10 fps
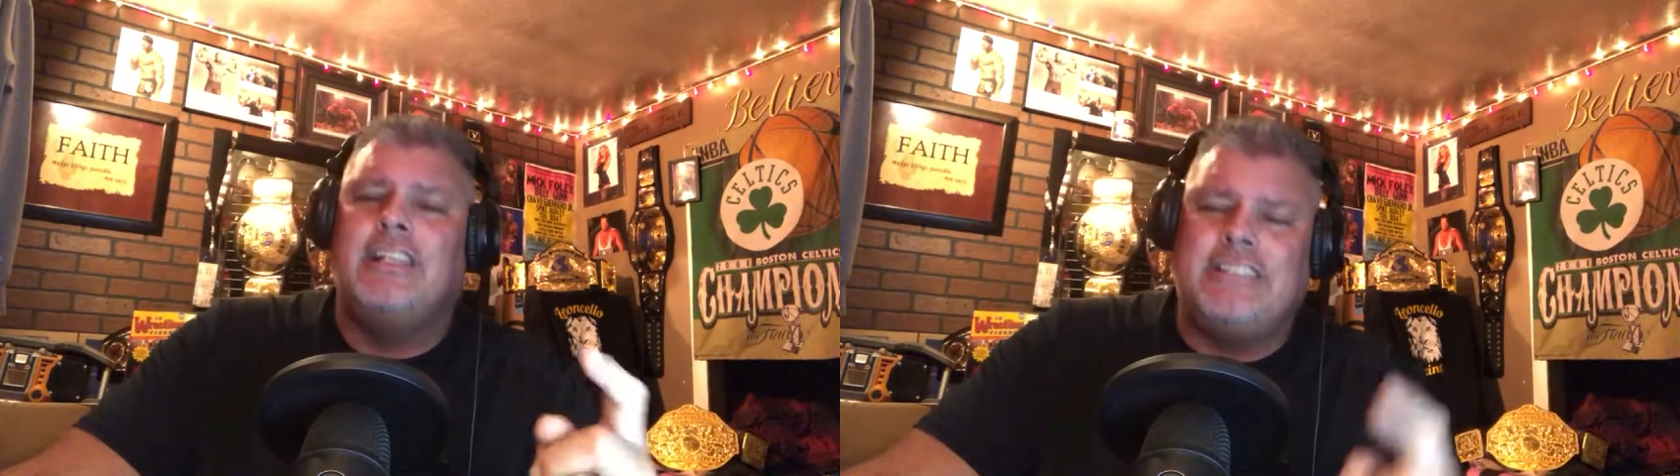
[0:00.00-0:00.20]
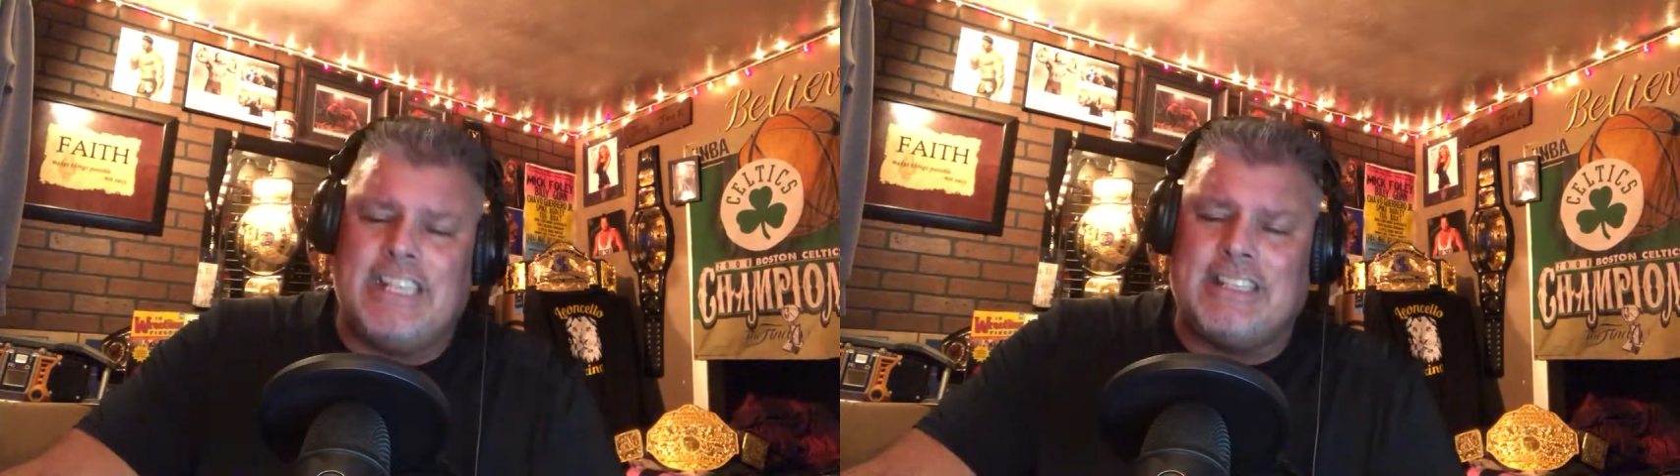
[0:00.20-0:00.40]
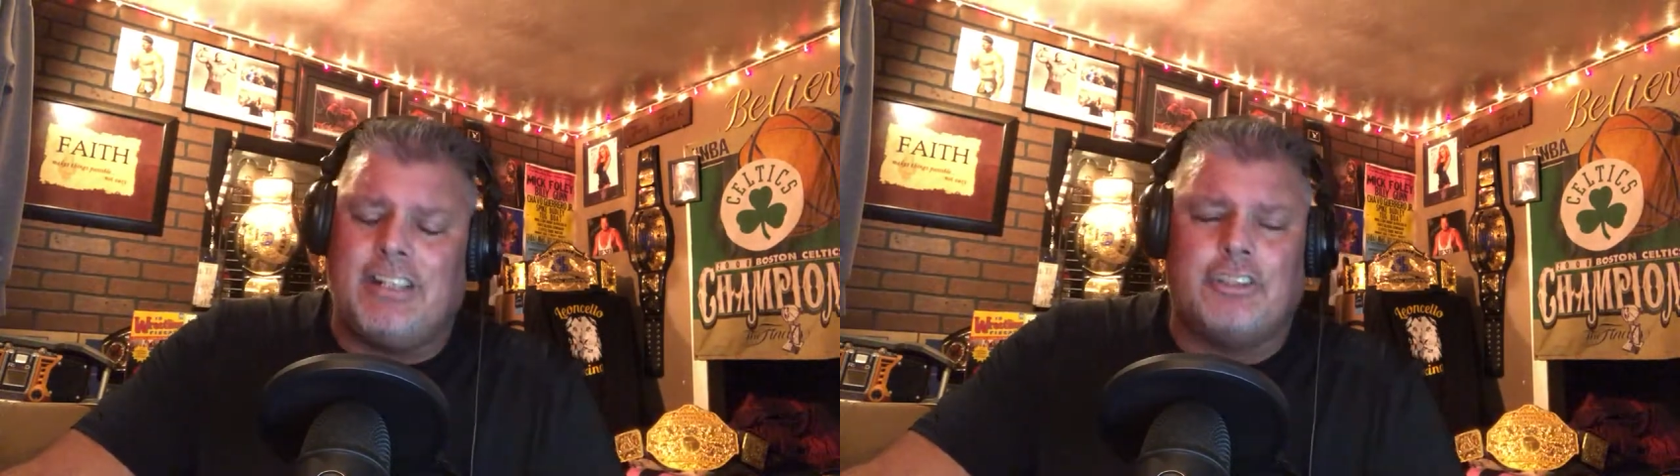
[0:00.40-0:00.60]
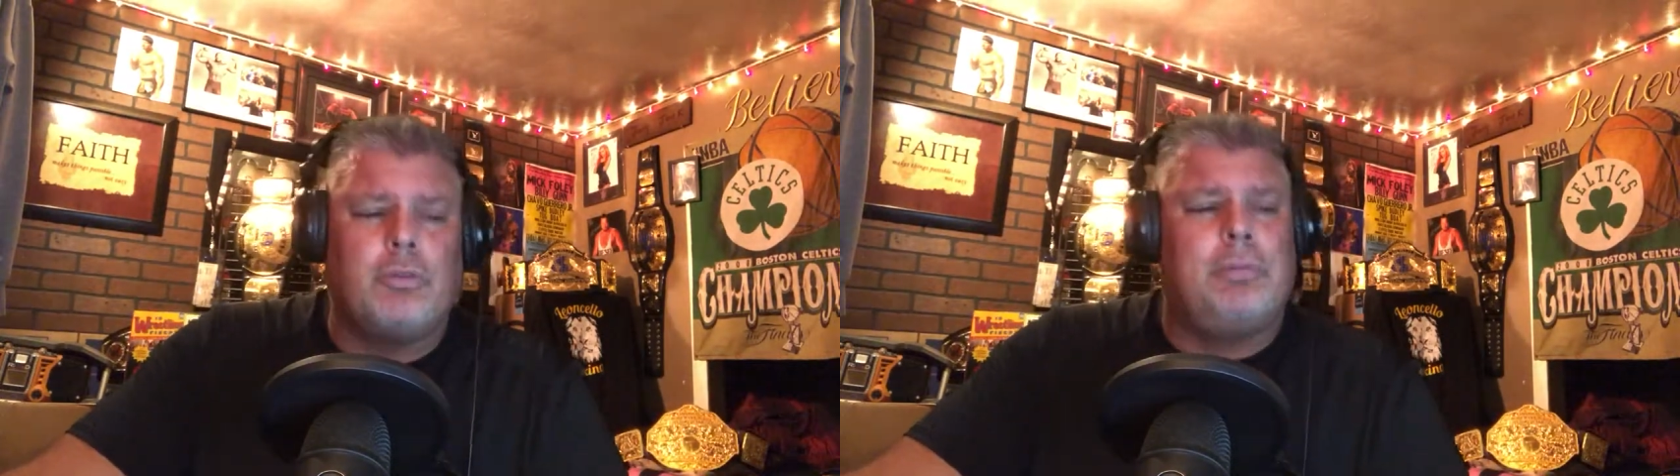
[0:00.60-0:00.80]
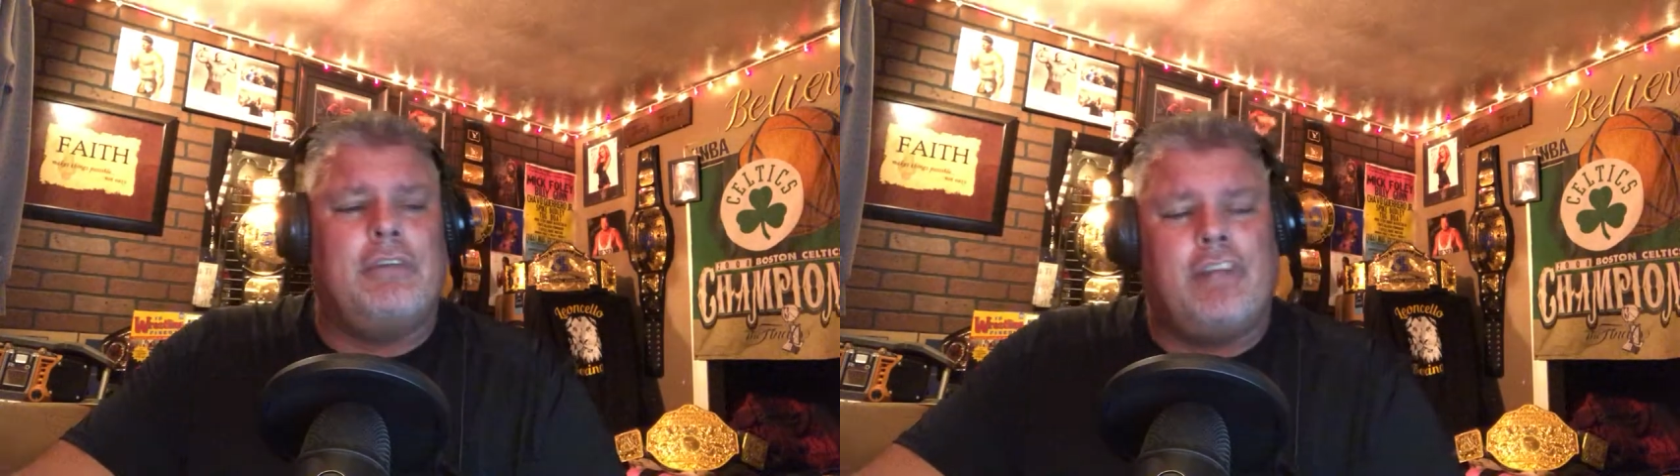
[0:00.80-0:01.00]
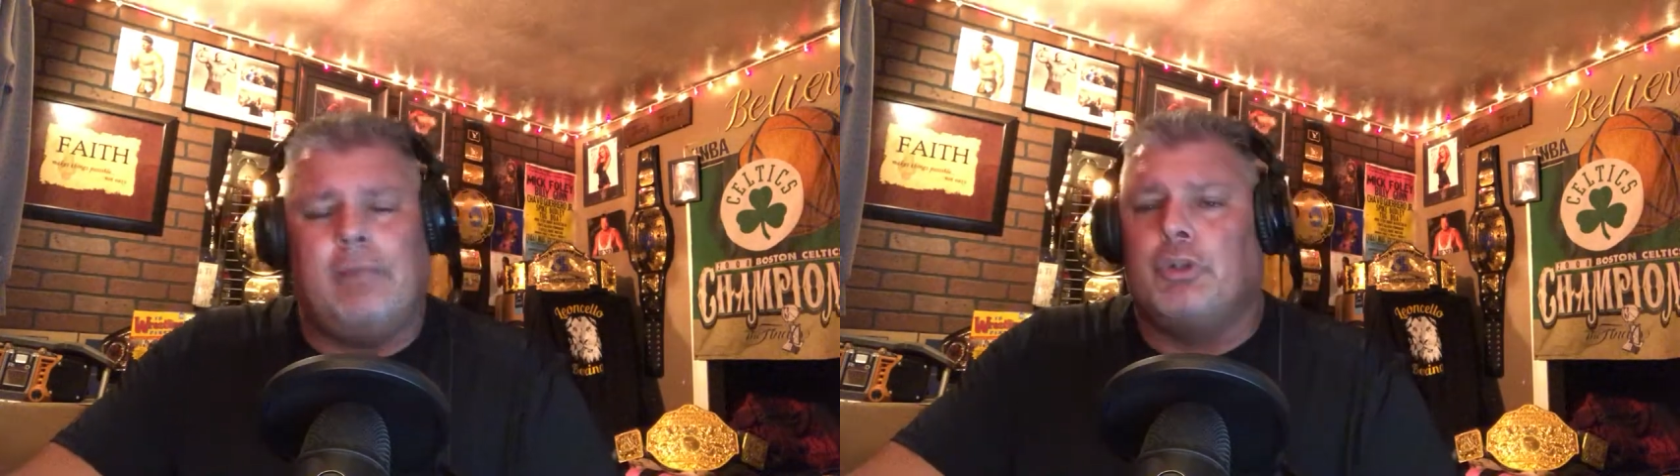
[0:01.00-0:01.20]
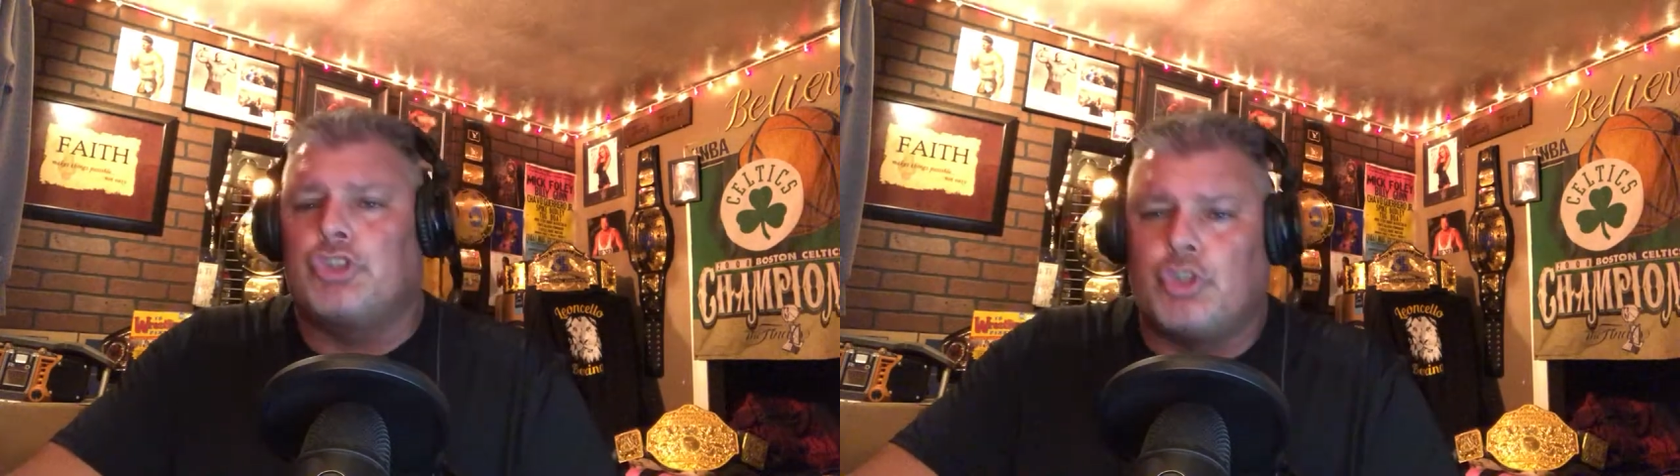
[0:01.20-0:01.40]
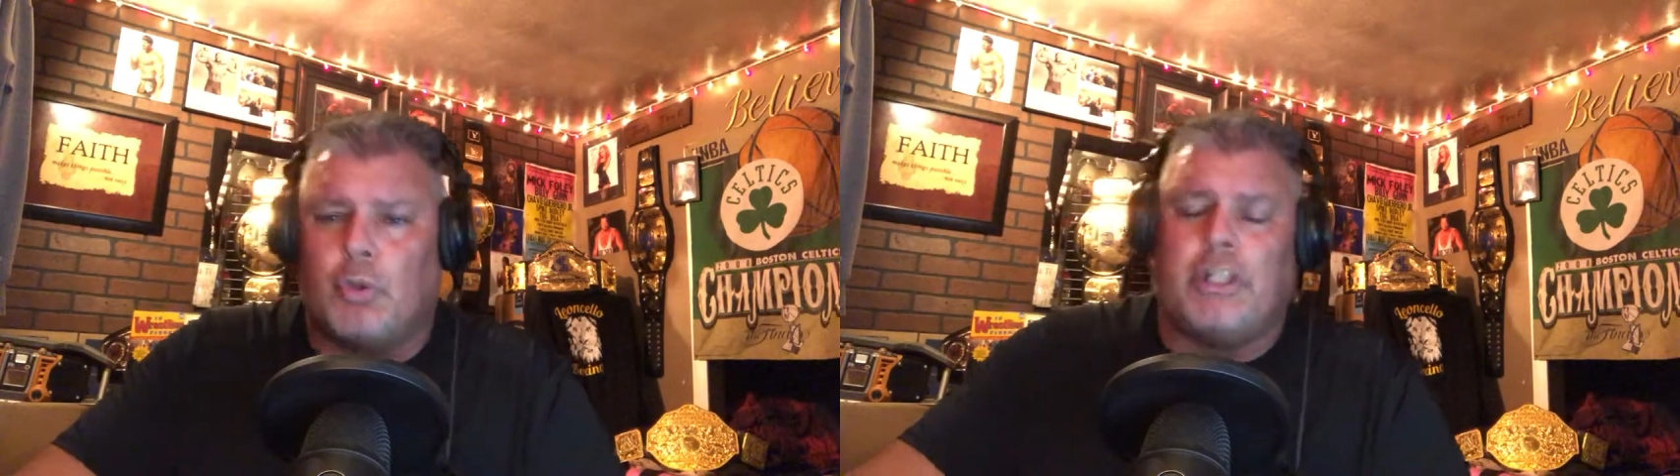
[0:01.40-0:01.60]
Details will be available
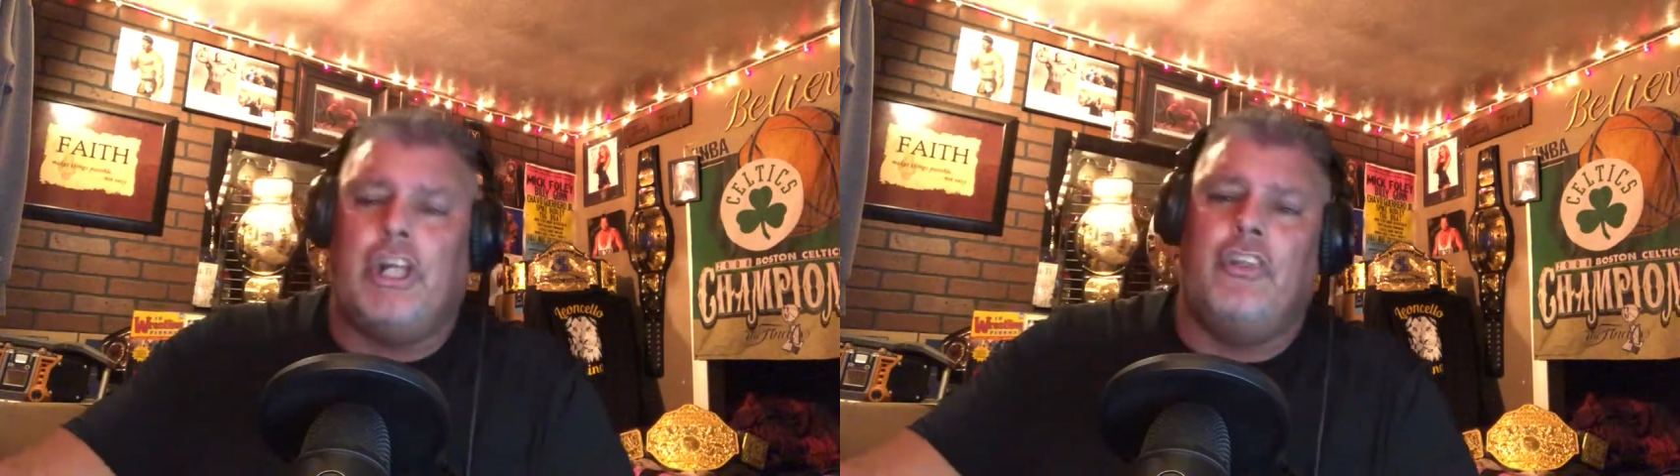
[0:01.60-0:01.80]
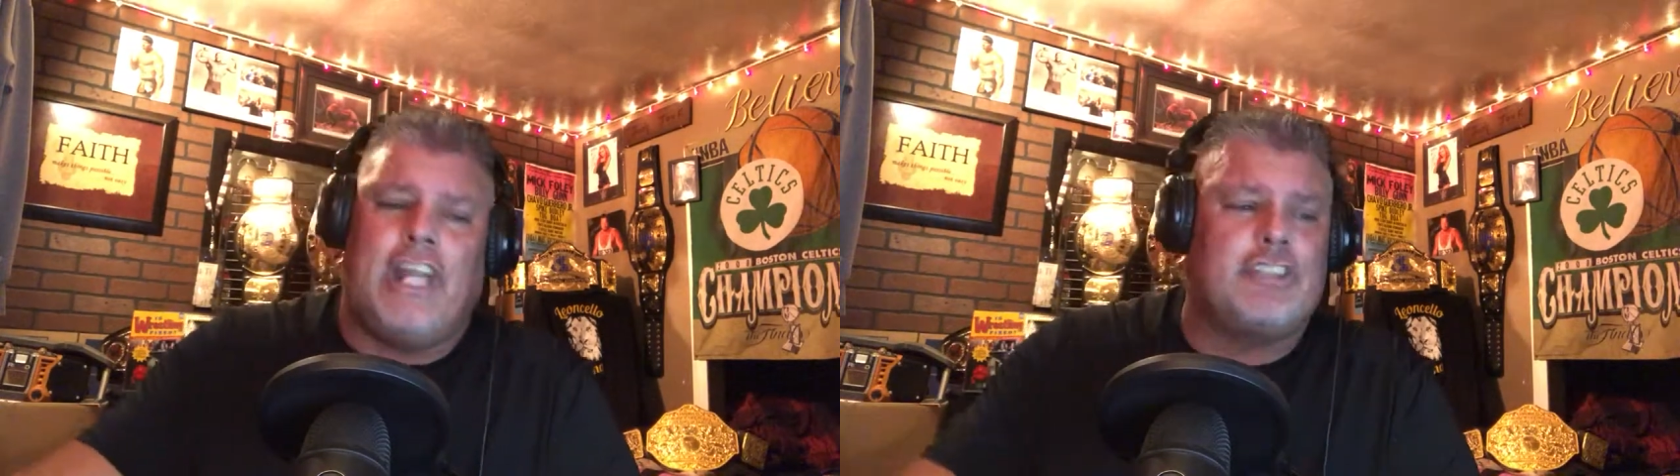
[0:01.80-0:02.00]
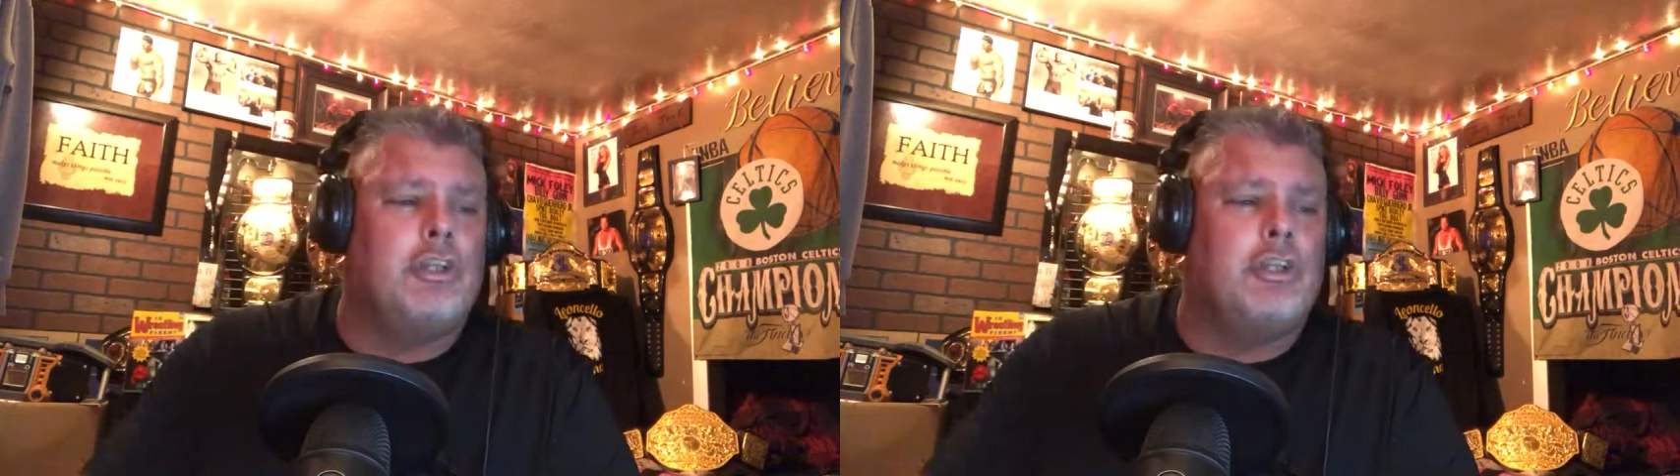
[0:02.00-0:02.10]
shortly on that,